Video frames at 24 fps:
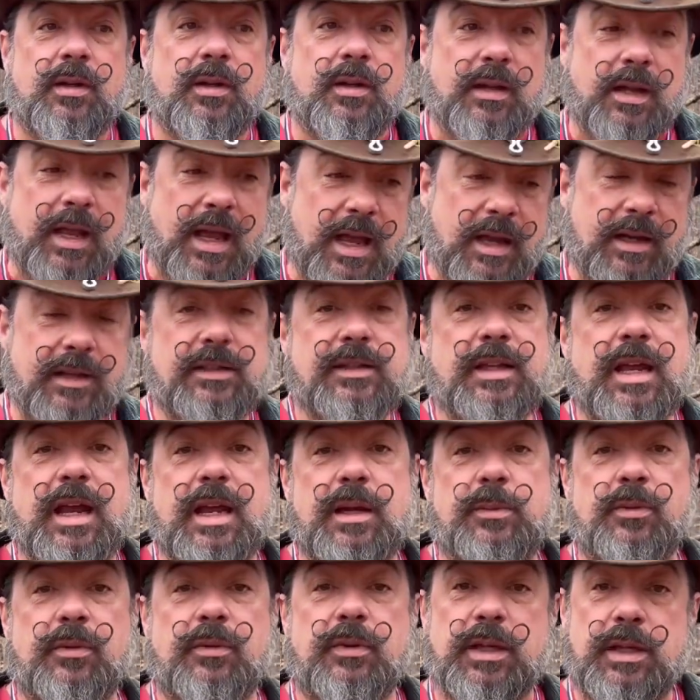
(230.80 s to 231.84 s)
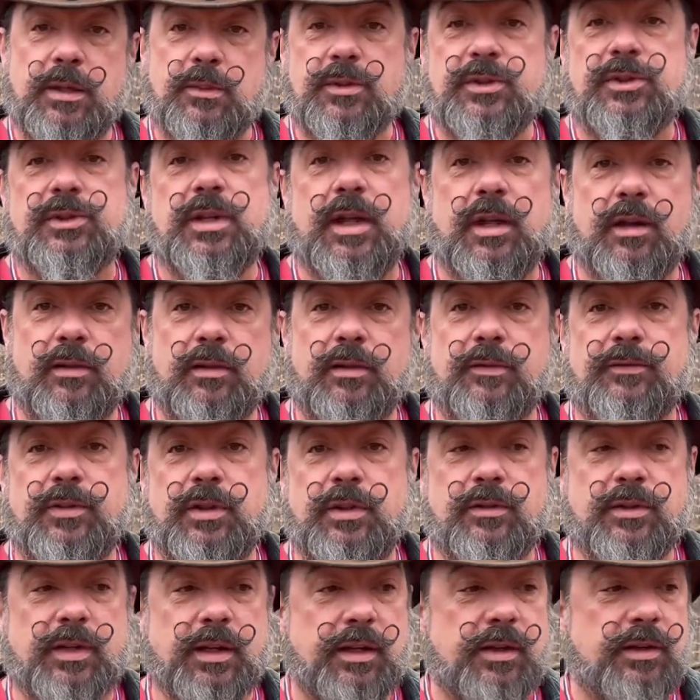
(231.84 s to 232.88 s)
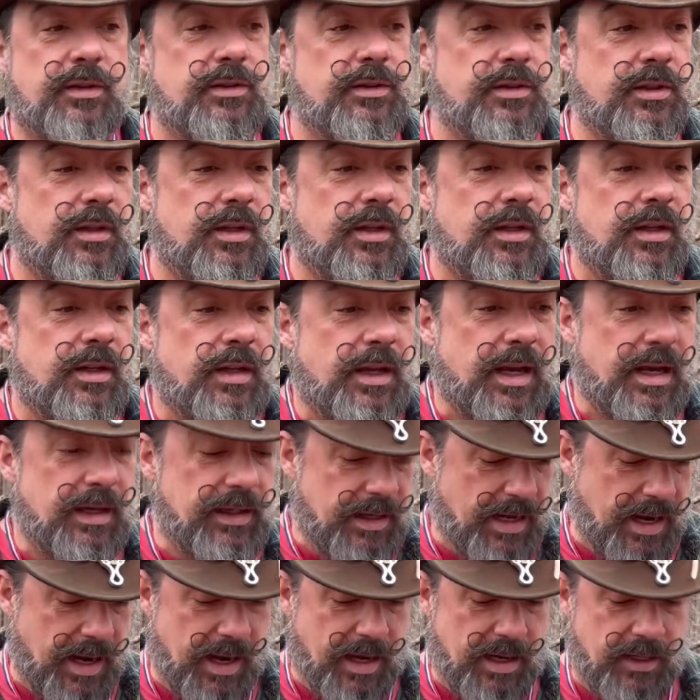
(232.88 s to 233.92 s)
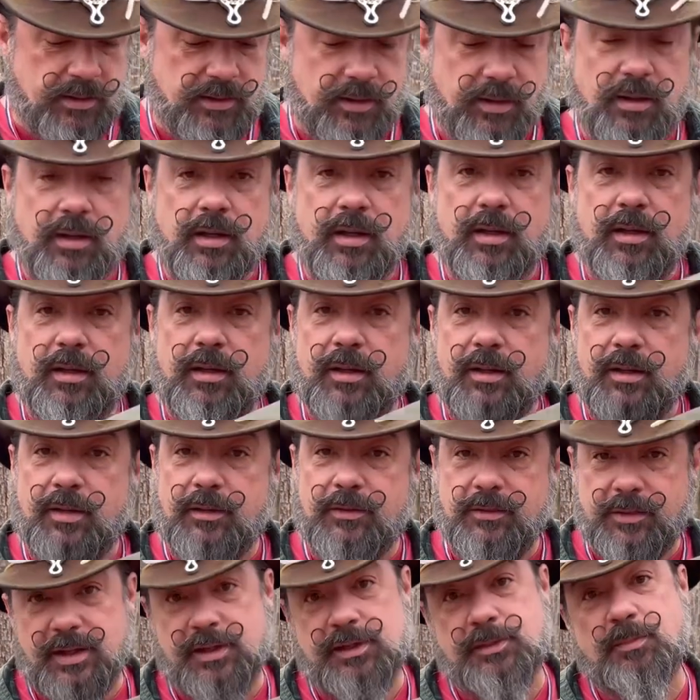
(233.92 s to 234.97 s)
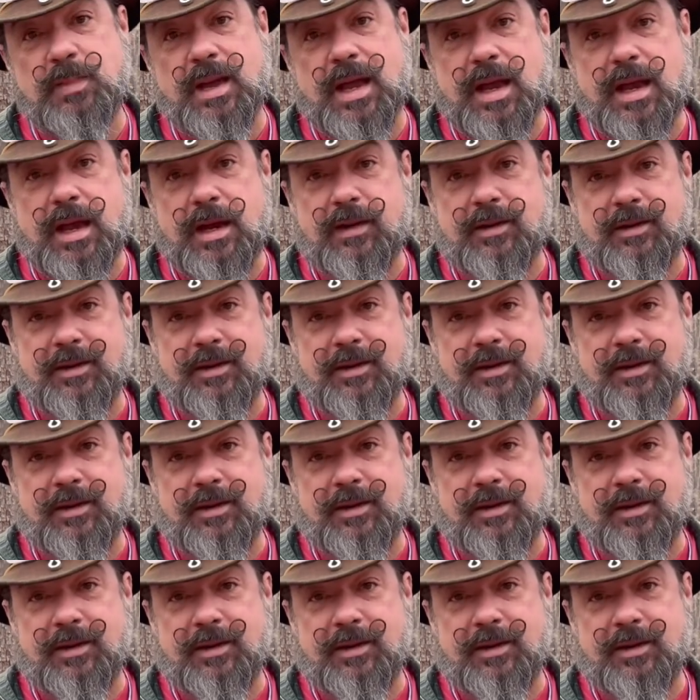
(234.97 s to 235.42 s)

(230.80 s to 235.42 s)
had a table, and he was selling a few things, and he had this bag.